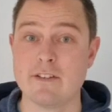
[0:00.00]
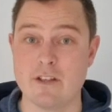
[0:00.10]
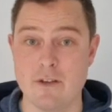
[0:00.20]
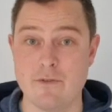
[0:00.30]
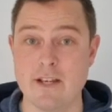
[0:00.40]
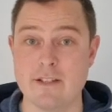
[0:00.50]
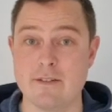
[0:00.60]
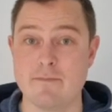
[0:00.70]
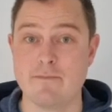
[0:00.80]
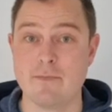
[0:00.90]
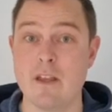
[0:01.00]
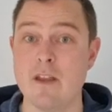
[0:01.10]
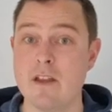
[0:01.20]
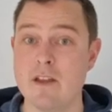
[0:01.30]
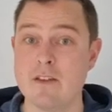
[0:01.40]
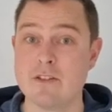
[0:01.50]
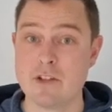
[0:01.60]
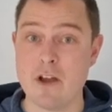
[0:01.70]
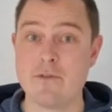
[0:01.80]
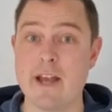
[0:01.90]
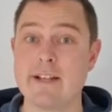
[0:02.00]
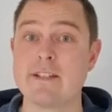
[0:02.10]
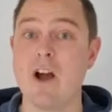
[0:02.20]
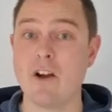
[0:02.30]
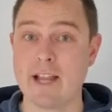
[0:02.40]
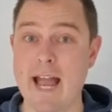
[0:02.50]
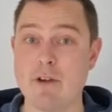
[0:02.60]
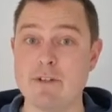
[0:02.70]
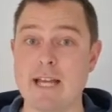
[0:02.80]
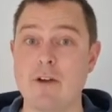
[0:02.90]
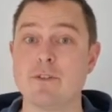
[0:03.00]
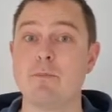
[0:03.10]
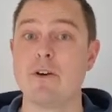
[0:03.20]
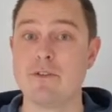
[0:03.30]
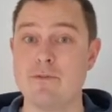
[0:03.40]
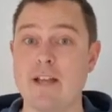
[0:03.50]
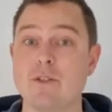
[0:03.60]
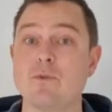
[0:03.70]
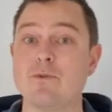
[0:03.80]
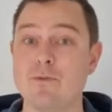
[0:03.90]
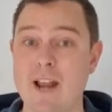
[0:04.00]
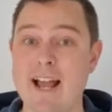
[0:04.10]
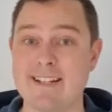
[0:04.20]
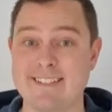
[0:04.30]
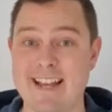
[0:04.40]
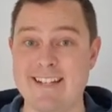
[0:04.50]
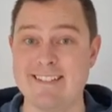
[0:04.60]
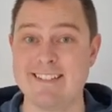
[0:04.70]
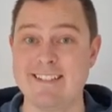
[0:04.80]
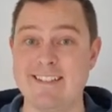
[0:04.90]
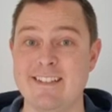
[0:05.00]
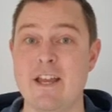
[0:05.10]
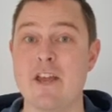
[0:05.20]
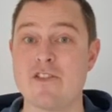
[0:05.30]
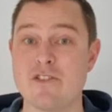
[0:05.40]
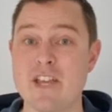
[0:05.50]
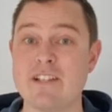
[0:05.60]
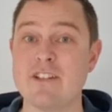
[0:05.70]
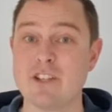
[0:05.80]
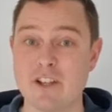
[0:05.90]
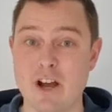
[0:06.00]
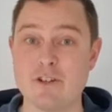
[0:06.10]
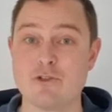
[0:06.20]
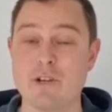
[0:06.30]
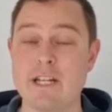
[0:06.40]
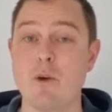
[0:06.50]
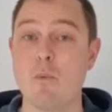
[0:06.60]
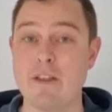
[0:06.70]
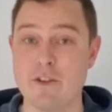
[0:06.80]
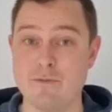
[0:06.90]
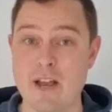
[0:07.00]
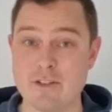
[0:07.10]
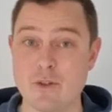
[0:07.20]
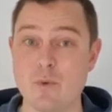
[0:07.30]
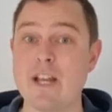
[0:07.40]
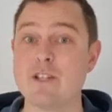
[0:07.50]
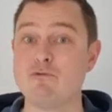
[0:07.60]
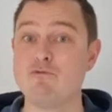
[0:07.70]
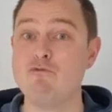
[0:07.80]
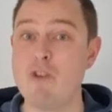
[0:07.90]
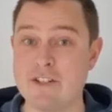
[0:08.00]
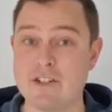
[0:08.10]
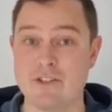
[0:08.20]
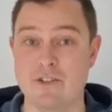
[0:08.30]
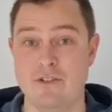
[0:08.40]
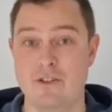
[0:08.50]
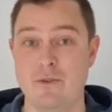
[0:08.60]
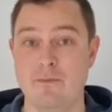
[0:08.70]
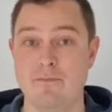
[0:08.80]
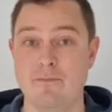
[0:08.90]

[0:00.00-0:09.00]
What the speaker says: surveys. Surveys are carried out by the vessel's flag state. This is the country where the vessel is registered to.